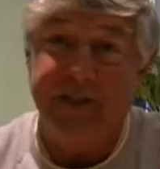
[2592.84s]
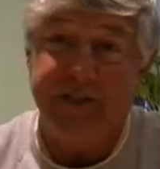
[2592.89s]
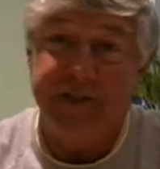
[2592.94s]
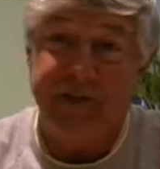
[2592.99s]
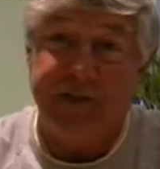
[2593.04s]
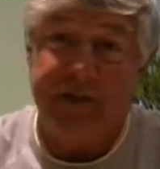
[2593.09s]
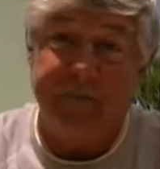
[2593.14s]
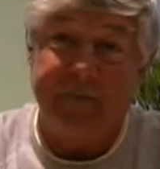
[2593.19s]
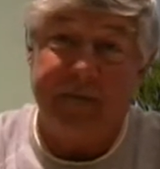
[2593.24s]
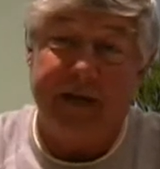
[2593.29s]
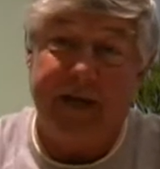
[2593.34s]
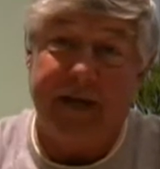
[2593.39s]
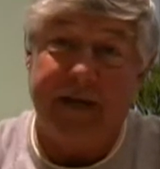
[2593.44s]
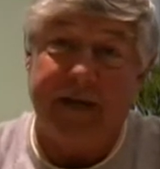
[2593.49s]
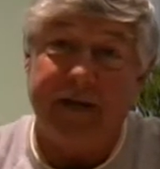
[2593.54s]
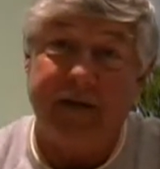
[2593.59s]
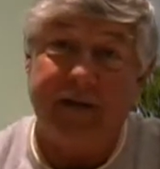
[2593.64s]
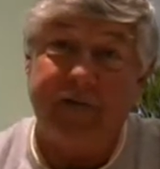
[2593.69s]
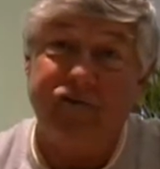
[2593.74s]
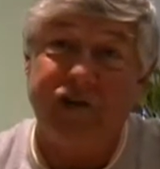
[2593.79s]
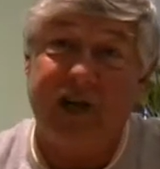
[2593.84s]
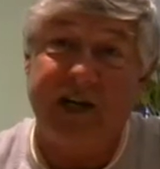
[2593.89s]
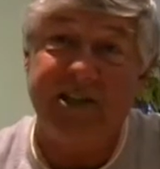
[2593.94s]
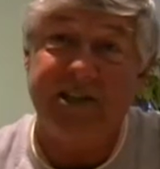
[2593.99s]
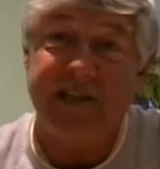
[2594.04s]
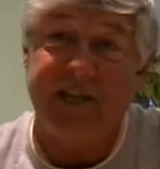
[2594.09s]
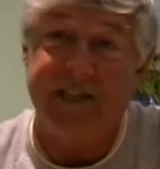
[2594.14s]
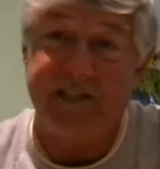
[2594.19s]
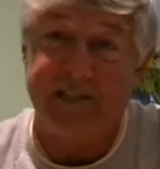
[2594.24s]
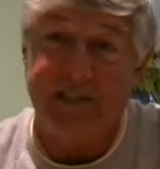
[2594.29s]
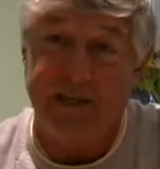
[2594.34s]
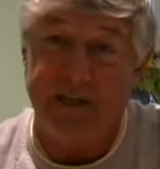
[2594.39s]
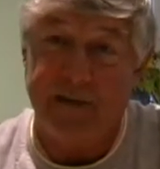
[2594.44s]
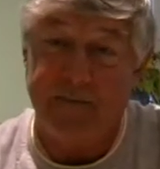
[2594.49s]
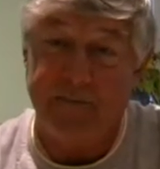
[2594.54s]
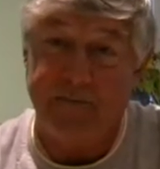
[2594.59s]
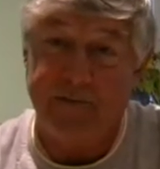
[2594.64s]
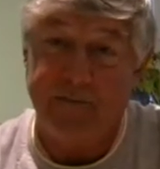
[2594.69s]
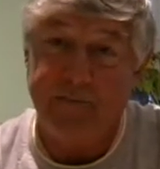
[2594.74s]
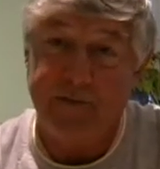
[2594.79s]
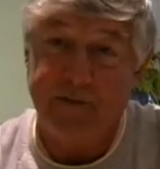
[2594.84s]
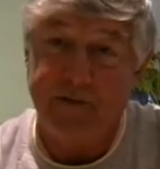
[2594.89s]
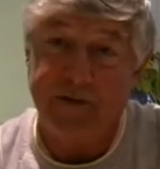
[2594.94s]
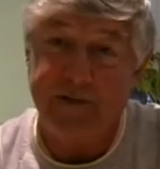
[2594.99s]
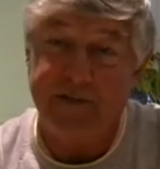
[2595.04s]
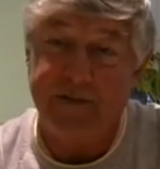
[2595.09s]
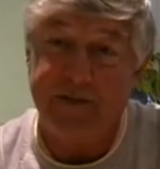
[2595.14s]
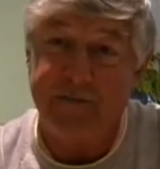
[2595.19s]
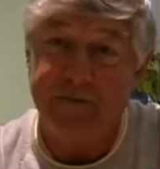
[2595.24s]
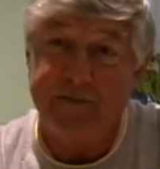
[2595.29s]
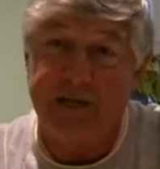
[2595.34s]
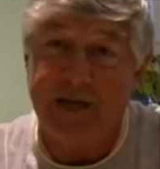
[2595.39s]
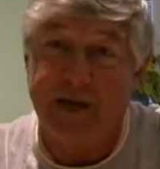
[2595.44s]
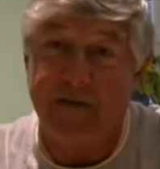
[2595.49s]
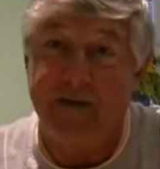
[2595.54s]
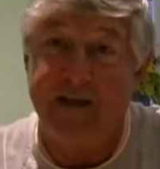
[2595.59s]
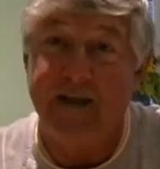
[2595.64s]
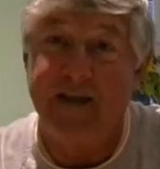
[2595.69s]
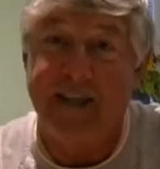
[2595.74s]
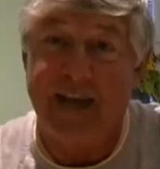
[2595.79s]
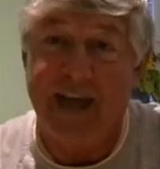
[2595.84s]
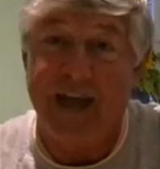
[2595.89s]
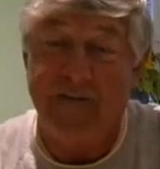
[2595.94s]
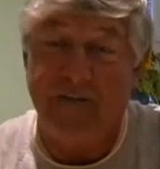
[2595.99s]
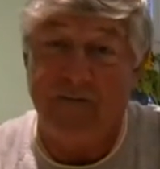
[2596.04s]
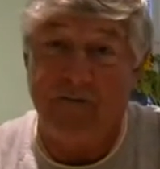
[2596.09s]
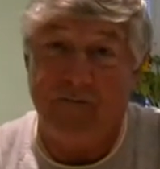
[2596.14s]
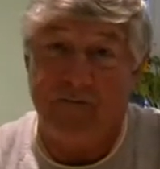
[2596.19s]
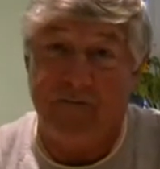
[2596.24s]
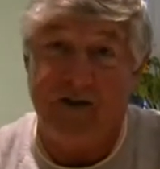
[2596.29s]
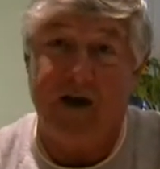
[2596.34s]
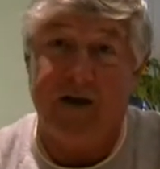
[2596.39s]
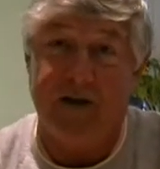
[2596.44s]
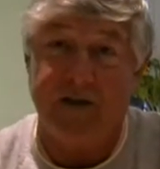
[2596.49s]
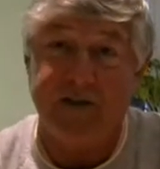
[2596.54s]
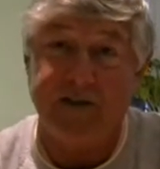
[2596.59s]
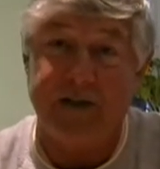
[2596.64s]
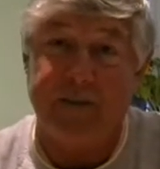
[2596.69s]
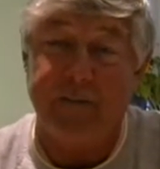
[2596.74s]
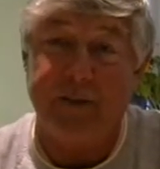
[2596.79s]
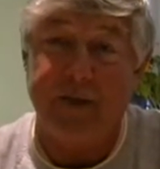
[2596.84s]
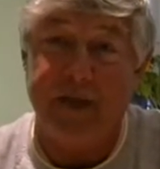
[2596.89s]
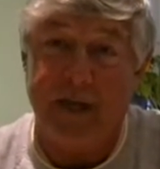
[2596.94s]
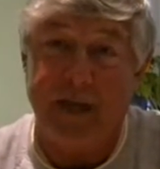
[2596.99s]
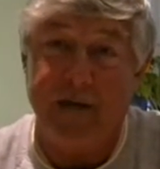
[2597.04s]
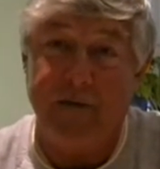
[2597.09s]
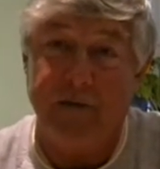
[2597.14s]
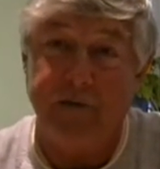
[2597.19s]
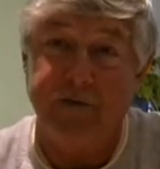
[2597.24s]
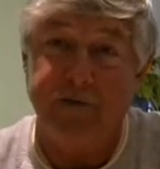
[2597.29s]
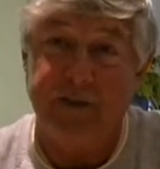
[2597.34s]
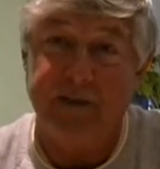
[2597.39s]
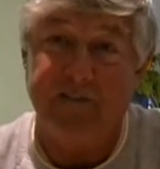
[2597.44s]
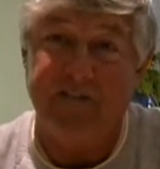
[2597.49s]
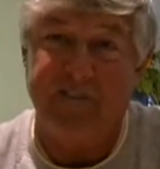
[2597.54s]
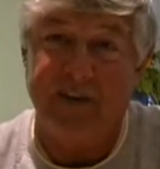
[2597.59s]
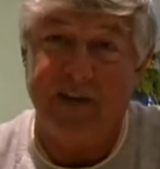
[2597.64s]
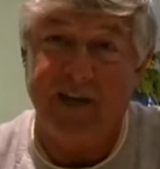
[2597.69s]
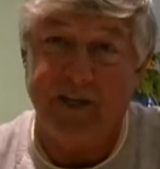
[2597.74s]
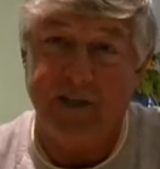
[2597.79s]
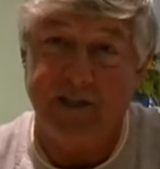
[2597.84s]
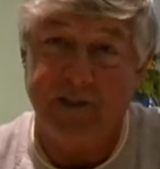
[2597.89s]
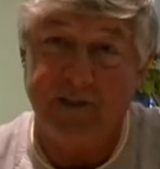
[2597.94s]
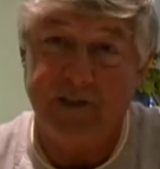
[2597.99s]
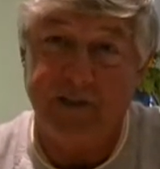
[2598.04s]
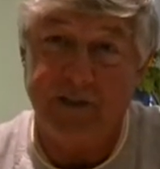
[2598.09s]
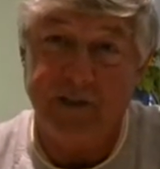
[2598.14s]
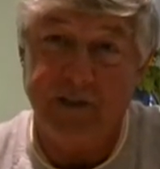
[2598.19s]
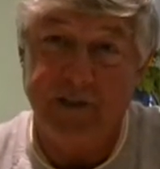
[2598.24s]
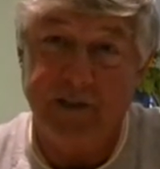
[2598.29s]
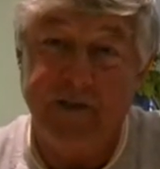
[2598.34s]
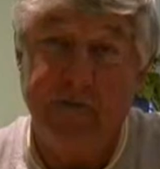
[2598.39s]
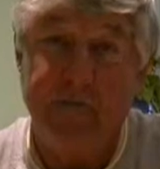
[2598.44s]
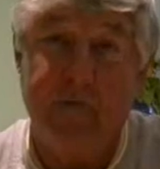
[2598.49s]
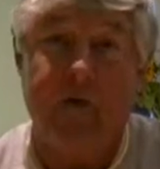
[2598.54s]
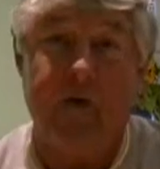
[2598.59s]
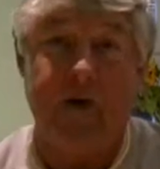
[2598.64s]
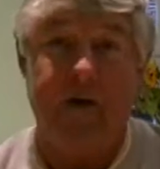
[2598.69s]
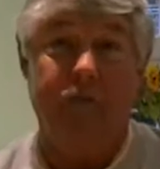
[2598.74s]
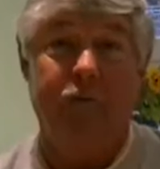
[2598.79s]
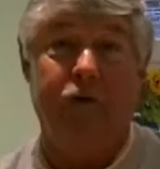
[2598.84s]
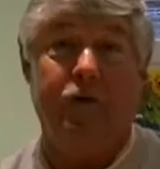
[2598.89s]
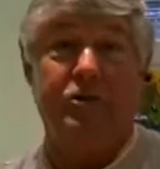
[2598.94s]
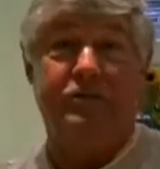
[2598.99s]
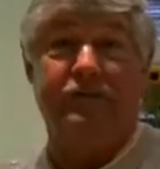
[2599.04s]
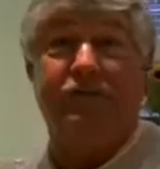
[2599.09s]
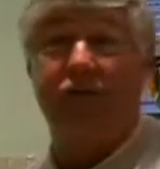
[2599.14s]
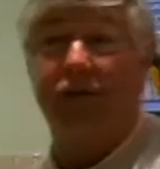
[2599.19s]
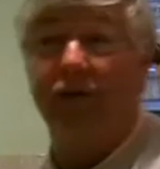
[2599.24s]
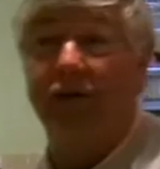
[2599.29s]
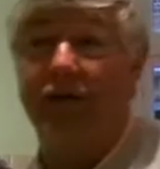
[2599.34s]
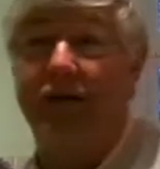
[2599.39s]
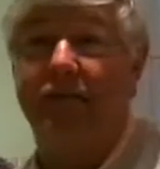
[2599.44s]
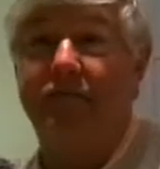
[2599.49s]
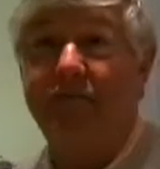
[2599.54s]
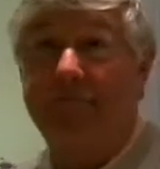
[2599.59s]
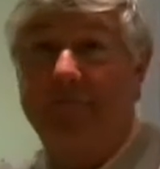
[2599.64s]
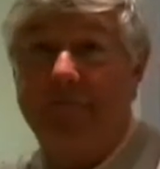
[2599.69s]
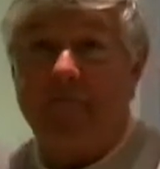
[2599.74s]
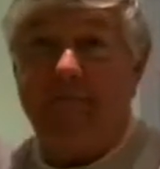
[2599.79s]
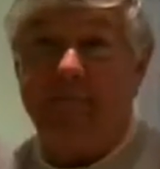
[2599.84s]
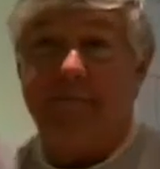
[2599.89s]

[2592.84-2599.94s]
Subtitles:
police took him down and drug tested him because he was going that fast up the hill to the finish. What it was, Folly.